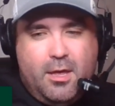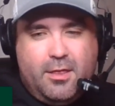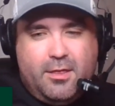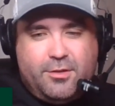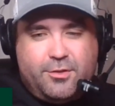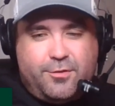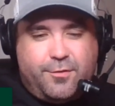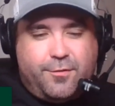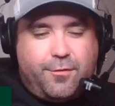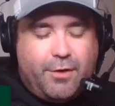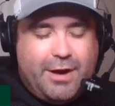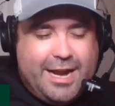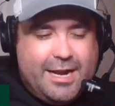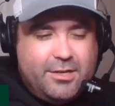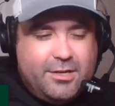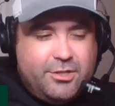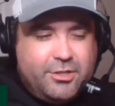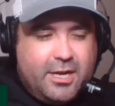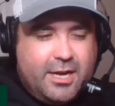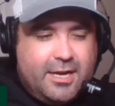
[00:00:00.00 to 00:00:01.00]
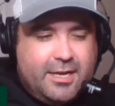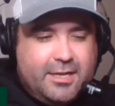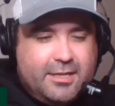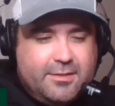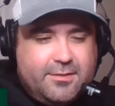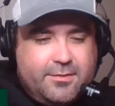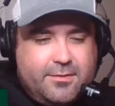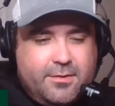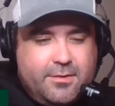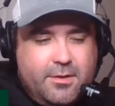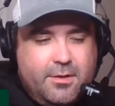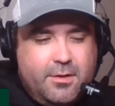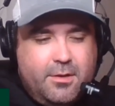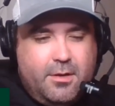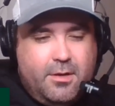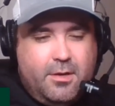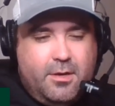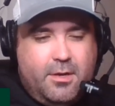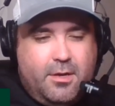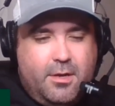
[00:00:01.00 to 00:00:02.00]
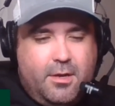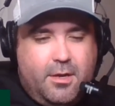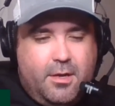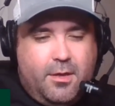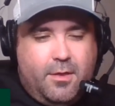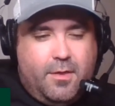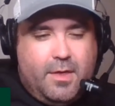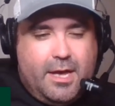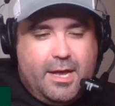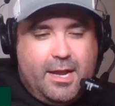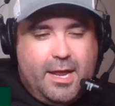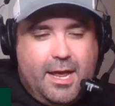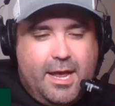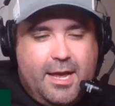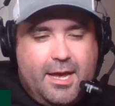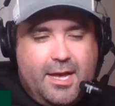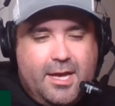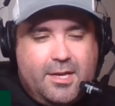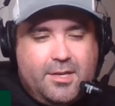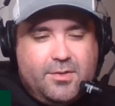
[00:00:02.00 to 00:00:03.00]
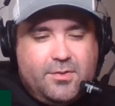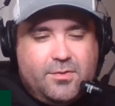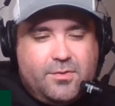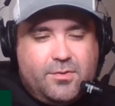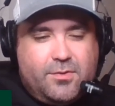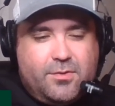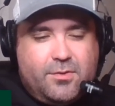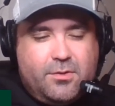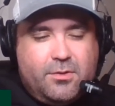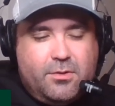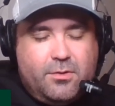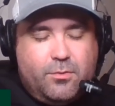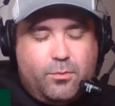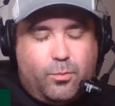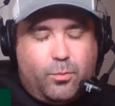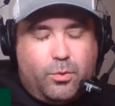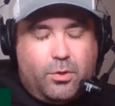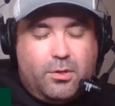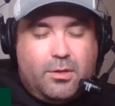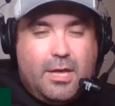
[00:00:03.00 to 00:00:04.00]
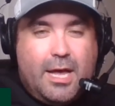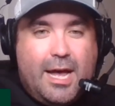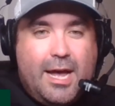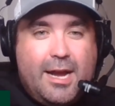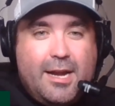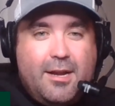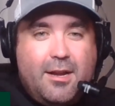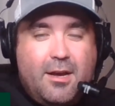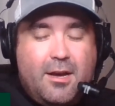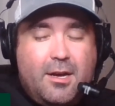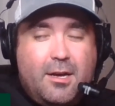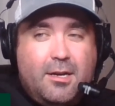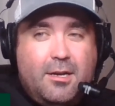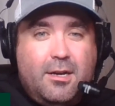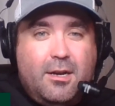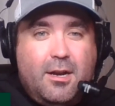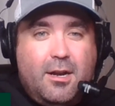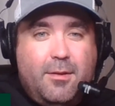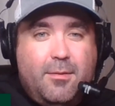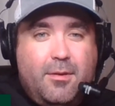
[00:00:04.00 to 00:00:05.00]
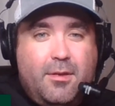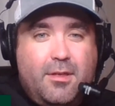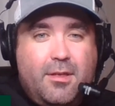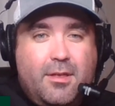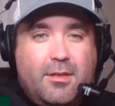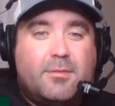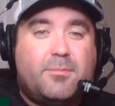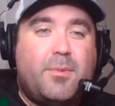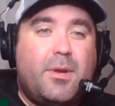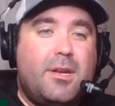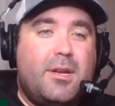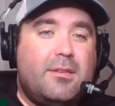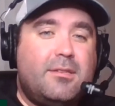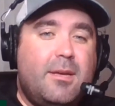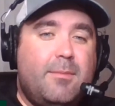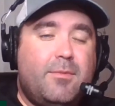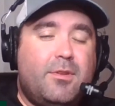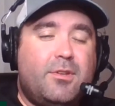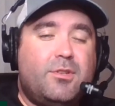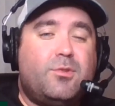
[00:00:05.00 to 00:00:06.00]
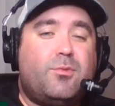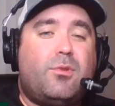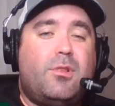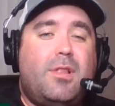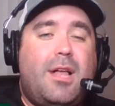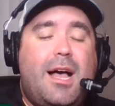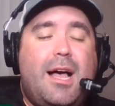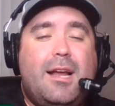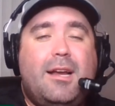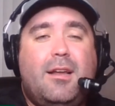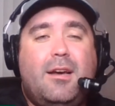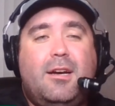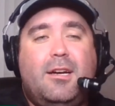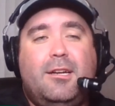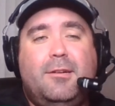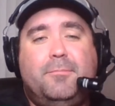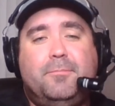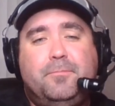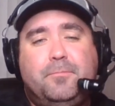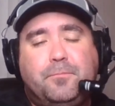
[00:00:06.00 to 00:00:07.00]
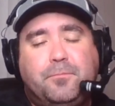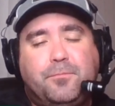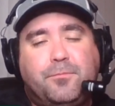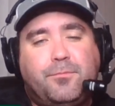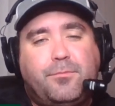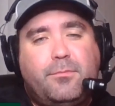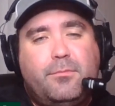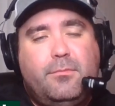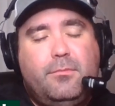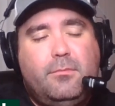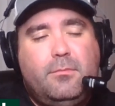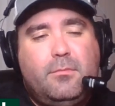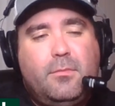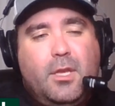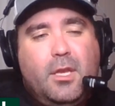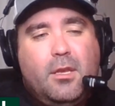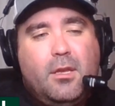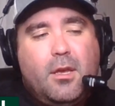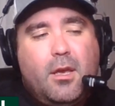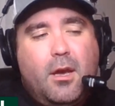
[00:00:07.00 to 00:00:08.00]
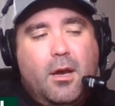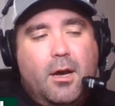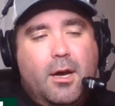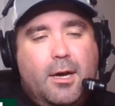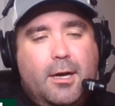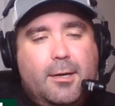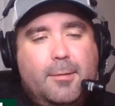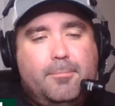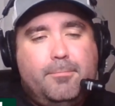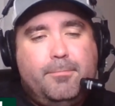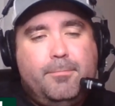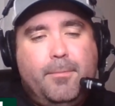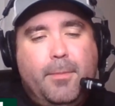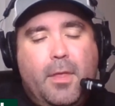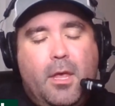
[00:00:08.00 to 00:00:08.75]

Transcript: this franchise that has relied on, has been a team that has relied on um,